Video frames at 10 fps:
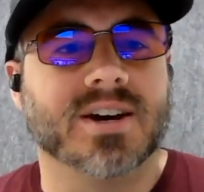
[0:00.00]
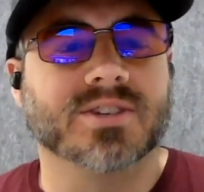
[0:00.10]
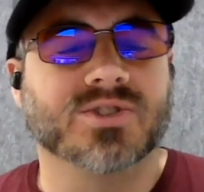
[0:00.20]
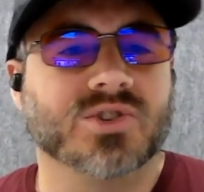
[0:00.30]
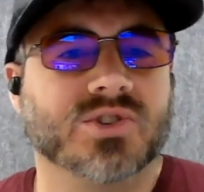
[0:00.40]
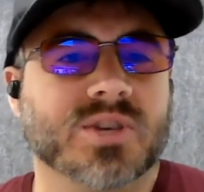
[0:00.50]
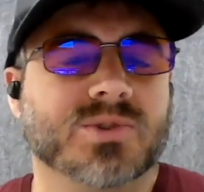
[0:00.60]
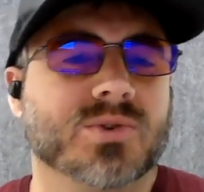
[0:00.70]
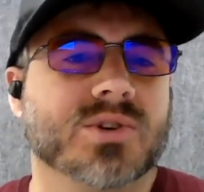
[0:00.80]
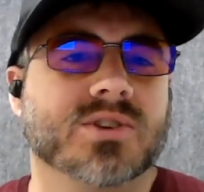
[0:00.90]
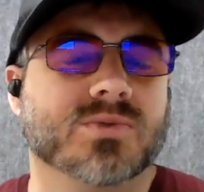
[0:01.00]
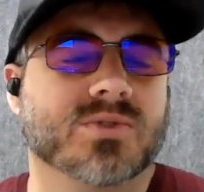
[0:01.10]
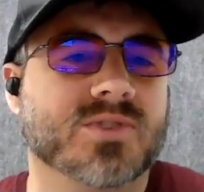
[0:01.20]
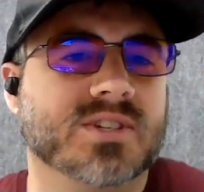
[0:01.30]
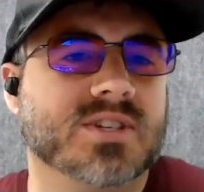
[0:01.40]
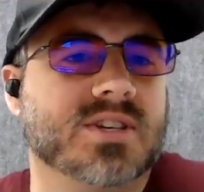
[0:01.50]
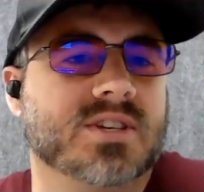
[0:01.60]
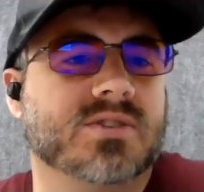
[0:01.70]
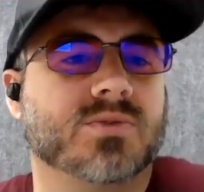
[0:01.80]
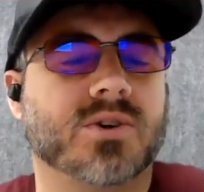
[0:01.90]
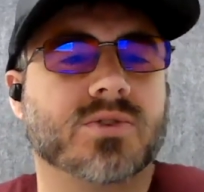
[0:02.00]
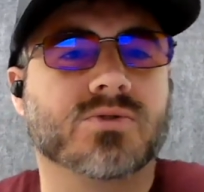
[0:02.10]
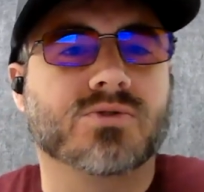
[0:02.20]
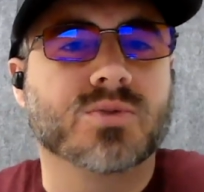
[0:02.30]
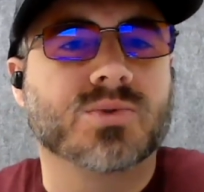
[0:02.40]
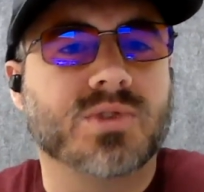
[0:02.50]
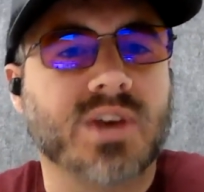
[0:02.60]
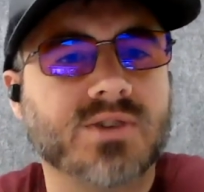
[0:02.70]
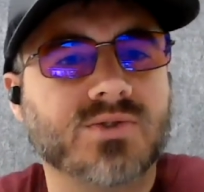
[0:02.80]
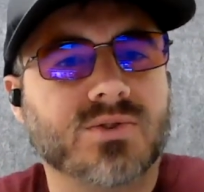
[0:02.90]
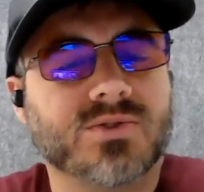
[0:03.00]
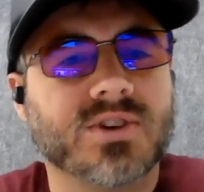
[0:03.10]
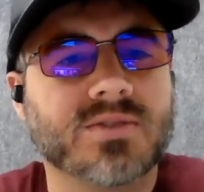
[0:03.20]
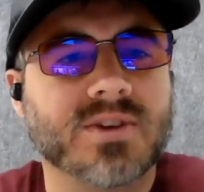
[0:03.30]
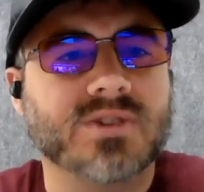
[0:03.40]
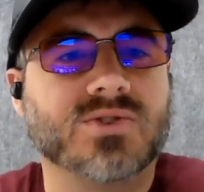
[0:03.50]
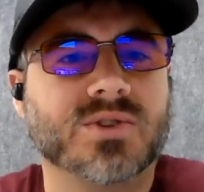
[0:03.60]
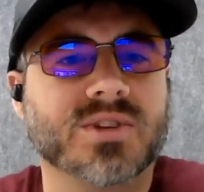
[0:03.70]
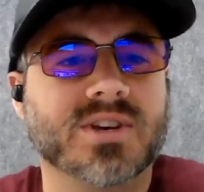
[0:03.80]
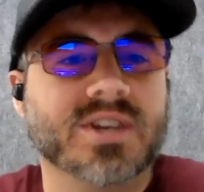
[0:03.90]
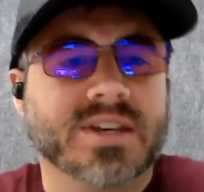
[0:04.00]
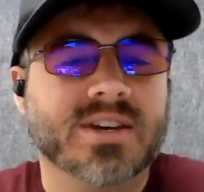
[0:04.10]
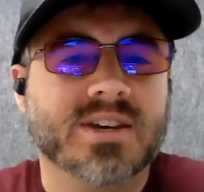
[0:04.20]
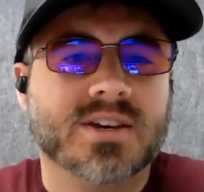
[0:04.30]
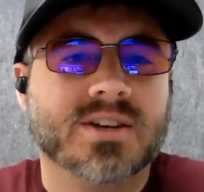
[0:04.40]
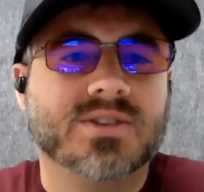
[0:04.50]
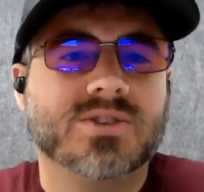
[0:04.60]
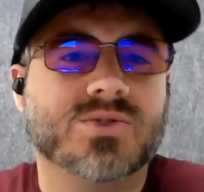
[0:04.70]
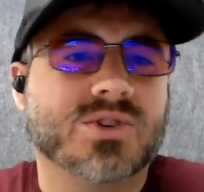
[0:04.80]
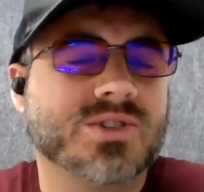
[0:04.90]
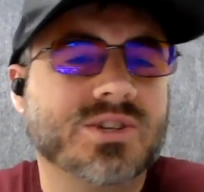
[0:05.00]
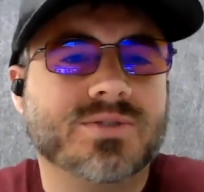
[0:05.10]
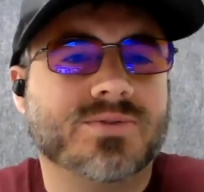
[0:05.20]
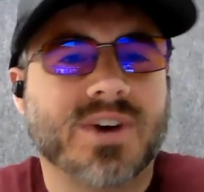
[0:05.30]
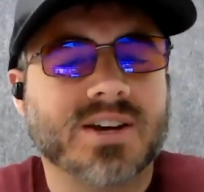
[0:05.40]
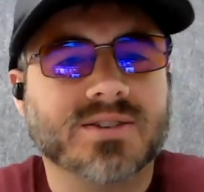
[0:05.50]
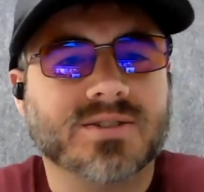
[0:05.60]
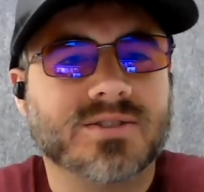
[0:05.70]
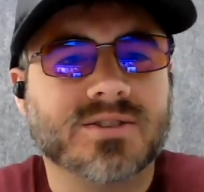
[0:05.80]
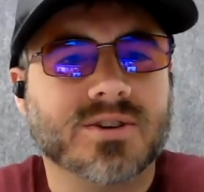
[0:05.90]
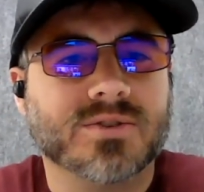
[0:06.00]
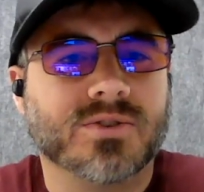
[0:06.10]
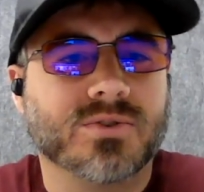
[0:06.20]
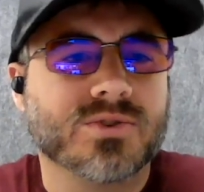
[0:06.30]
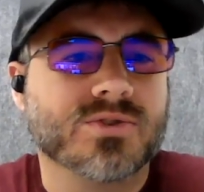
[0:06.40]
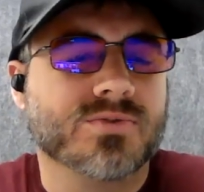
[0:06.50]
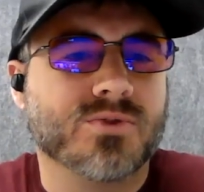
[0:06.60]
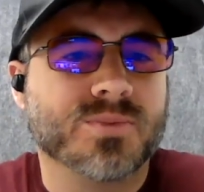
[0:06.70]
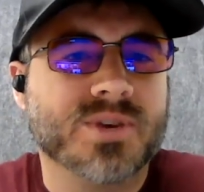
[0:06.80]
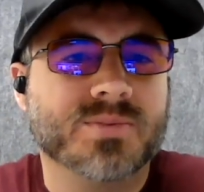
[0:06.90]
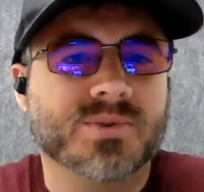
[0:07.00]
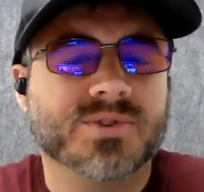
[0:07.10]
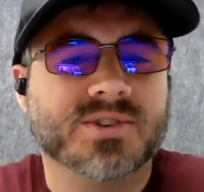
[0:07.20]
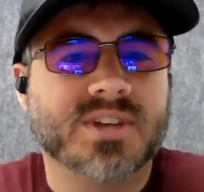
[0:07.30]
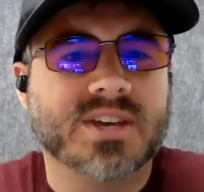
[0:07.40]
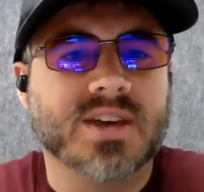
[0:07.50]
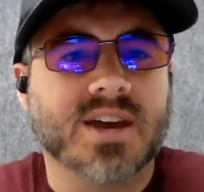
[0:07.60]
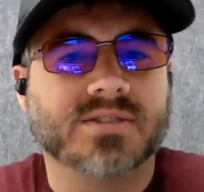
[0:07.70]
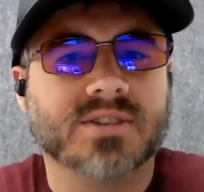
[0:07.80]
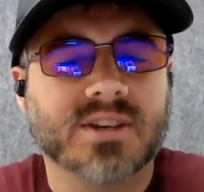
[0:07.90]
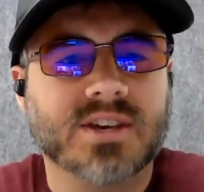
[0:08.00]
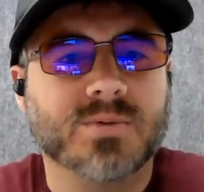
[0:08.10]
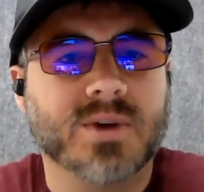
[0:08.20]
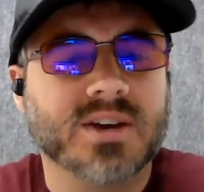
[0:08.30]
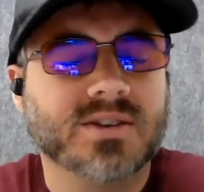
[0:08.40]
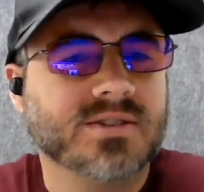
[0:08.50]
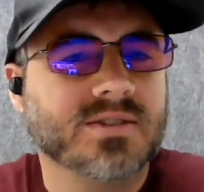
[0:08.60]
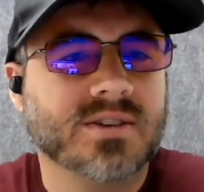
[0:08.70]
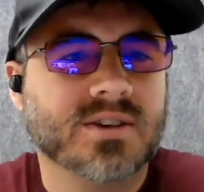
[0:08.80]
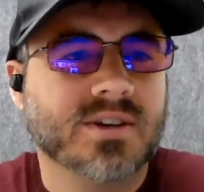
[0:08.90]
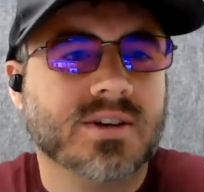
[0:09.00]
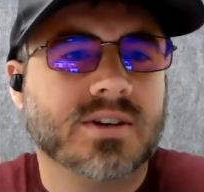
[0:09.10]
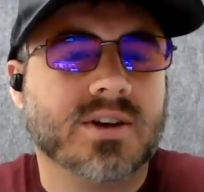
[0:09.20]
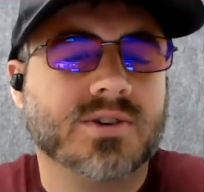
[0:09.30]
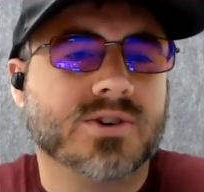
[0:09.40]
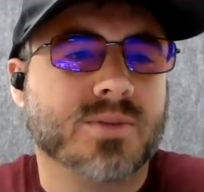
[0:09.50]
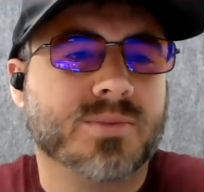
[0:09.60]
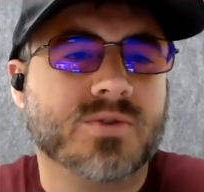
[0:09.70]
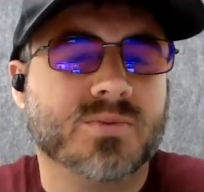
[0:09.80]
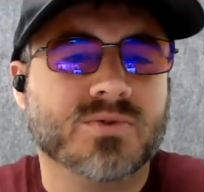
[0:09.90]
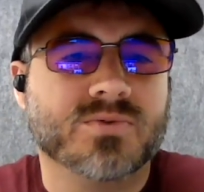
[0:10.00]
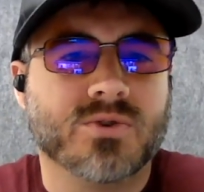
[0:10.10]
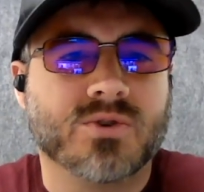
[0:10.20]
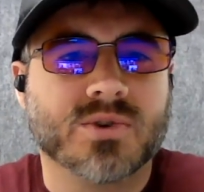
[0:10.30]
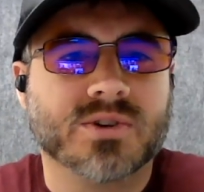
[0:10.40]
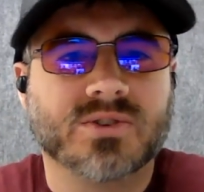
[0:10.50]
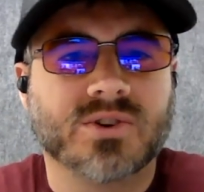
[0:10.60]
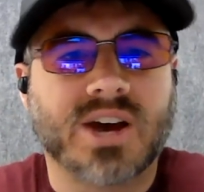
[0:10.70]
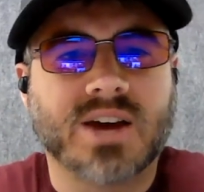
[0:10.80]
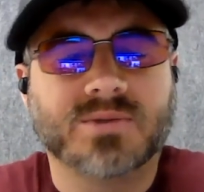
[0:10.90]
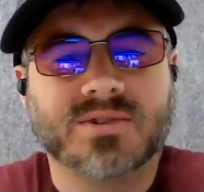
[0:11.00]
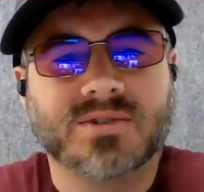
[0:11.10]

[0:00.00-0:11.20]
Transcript: just keep doing this with VCs, with other groups, with angels. Eventually, you just need to find, the 3 or 4 people to say yes in key ways, and your company will move forward. So I wouldn't